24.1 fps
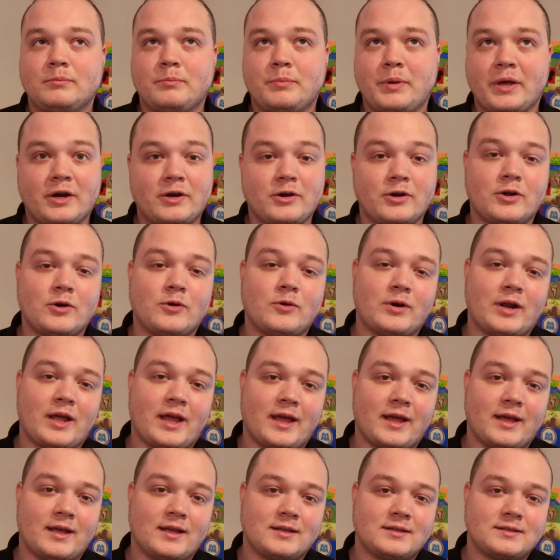better known
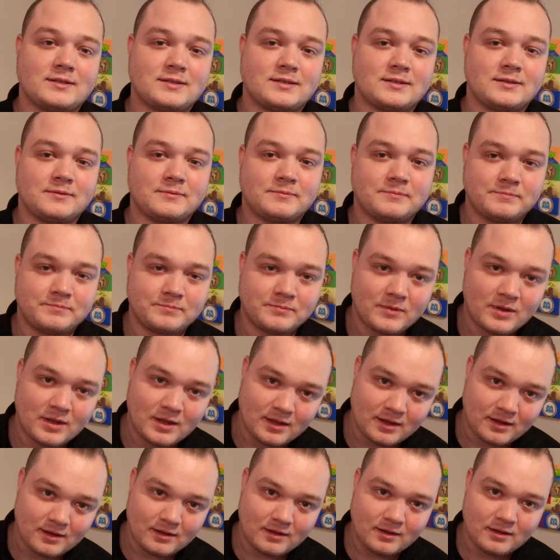as
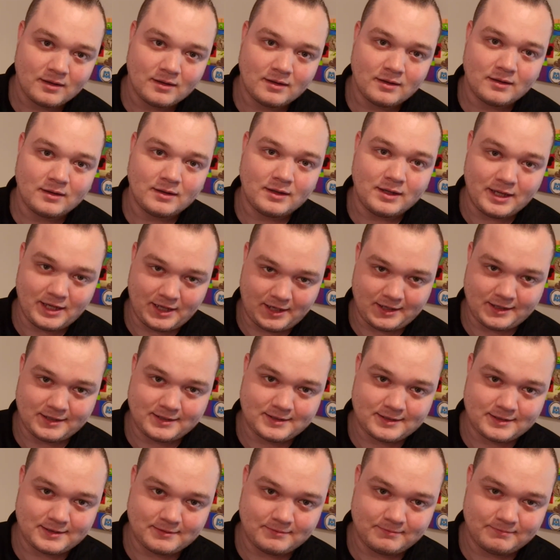
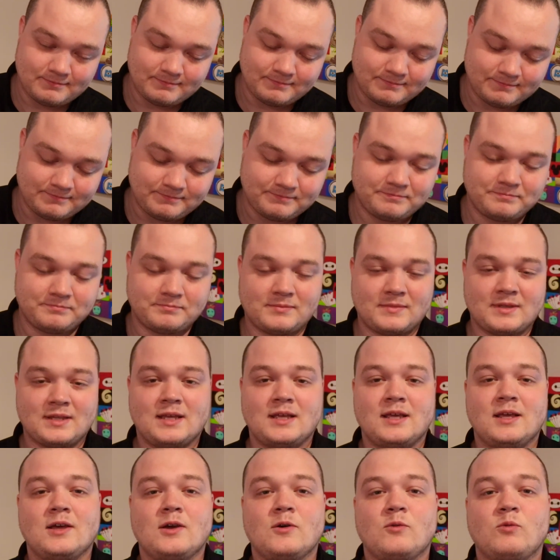Guinness.
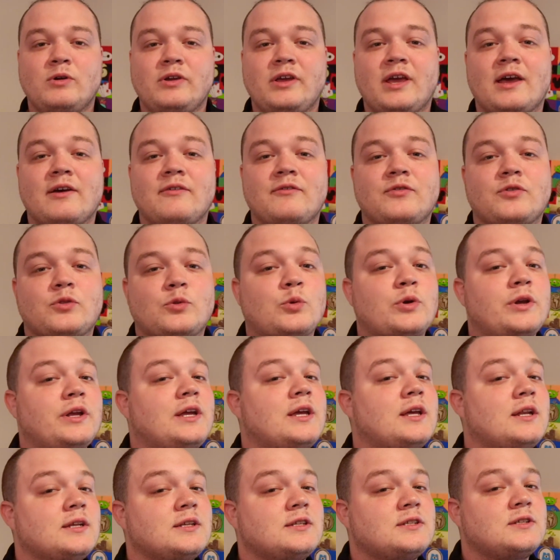We have 3
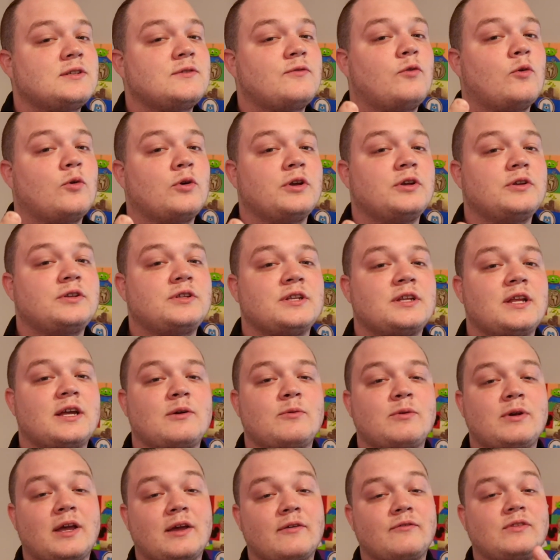Guinness for you
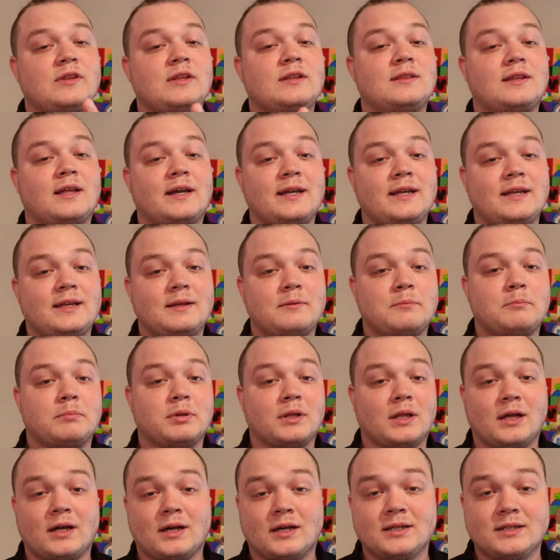today. We have the light
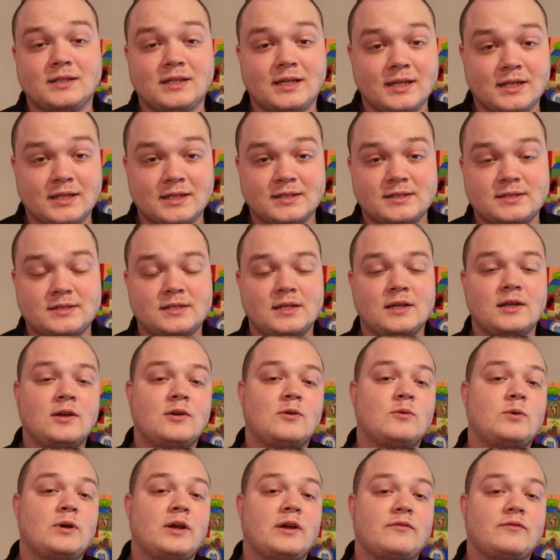blonde Guinness,
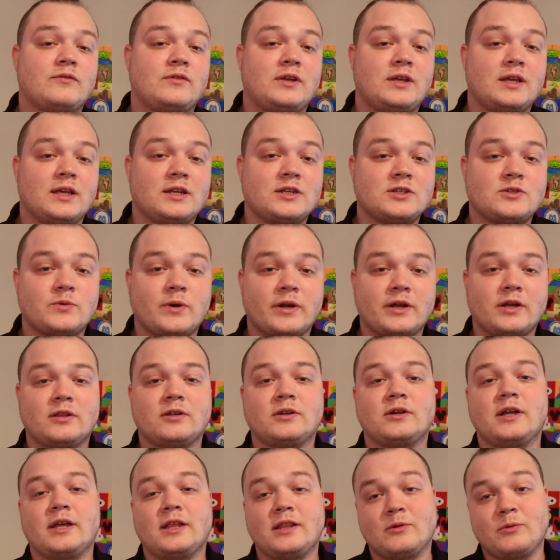we have Guinness
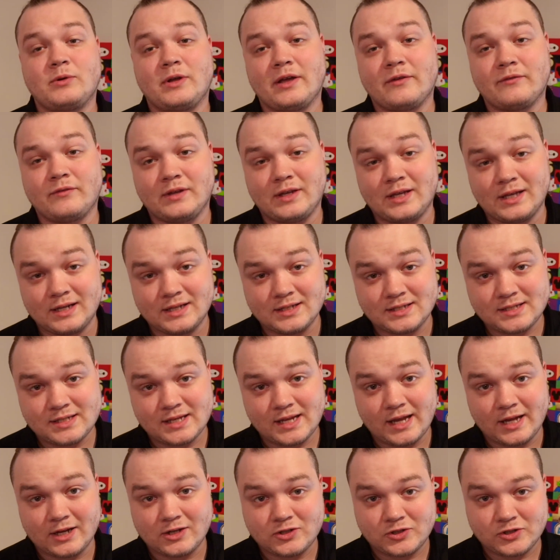regular, and then we have
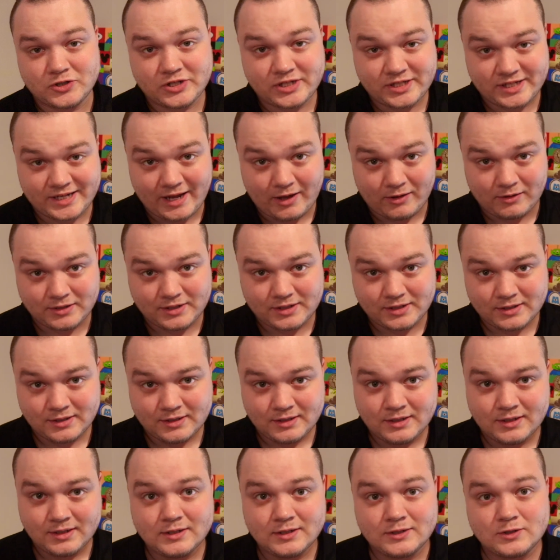Guinness extra stout.
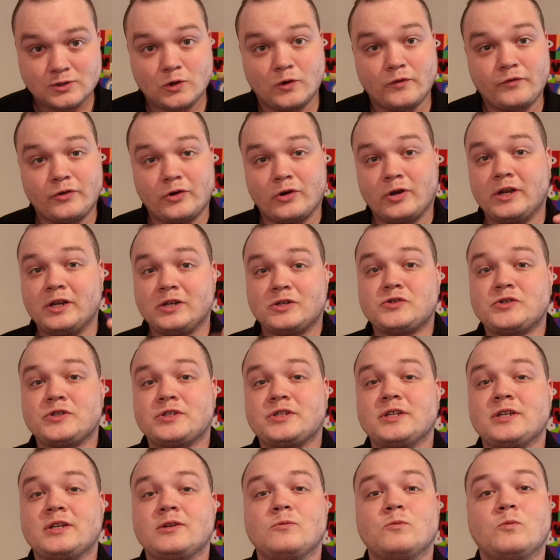So if you're
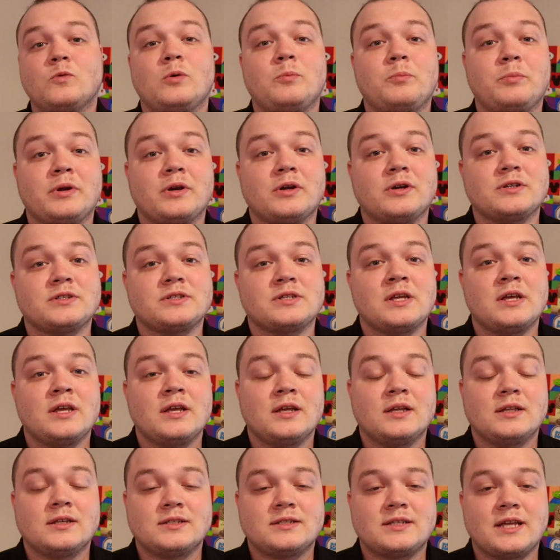interested in what beers
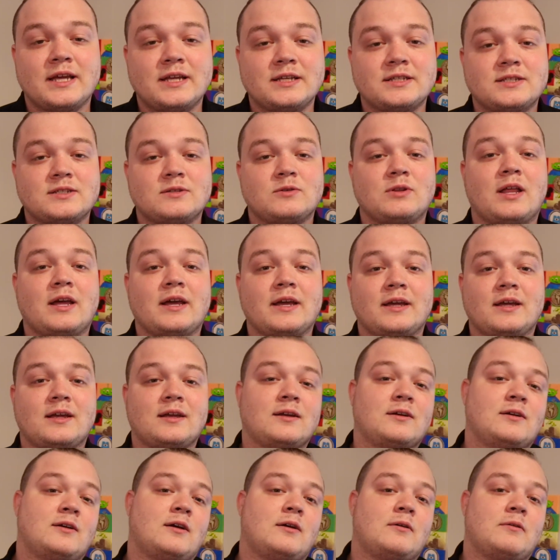taste
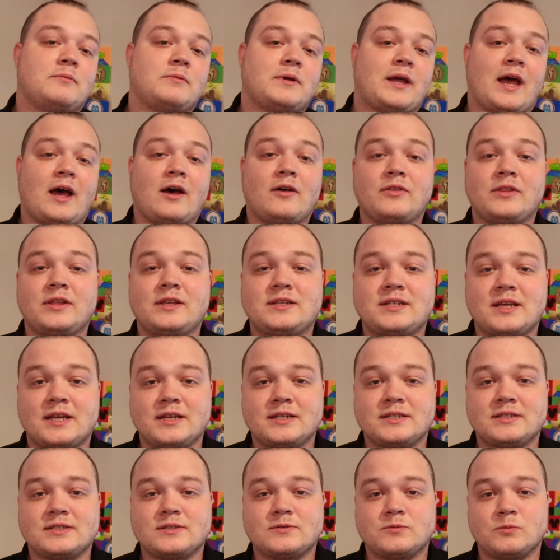like, how they
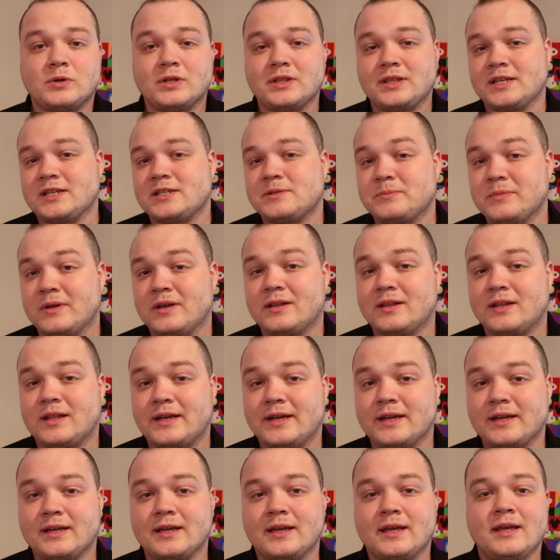taste, what they smell
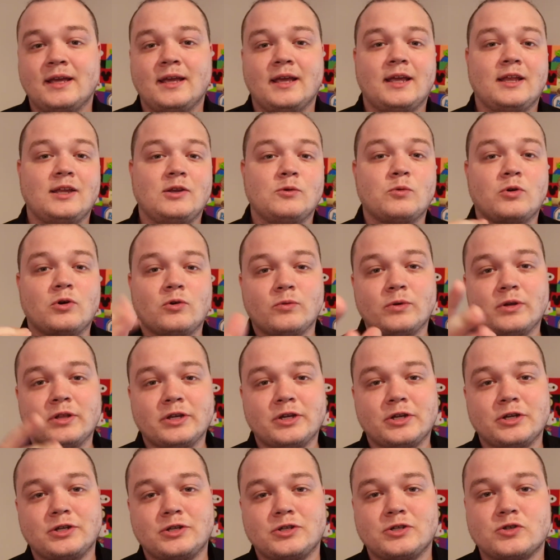like, and you want a
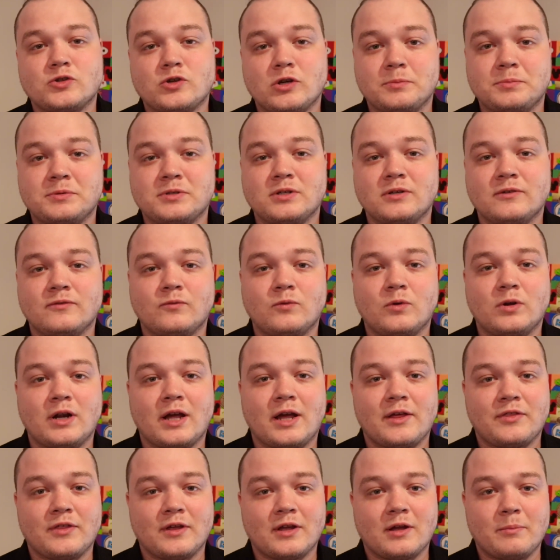really good description of what
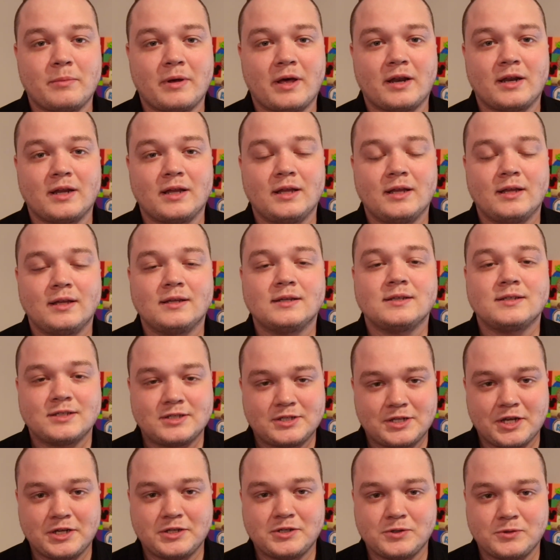I think about it,
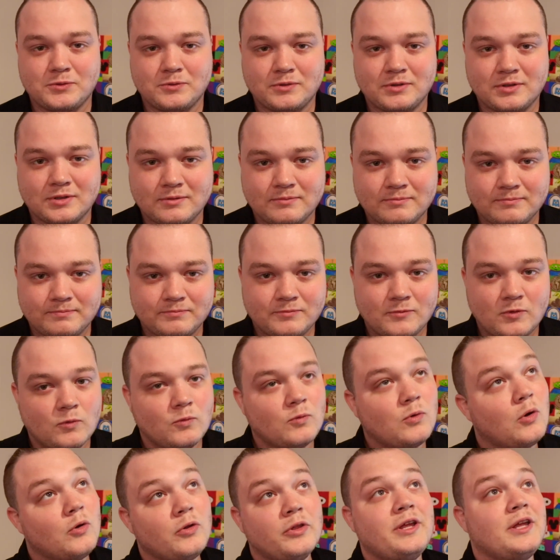stay tuned.
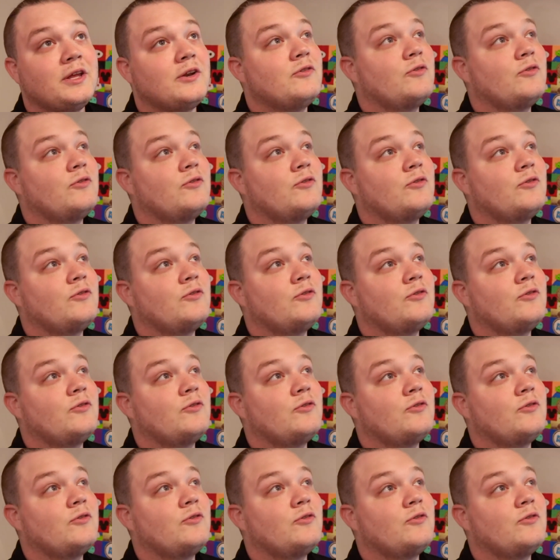Roll the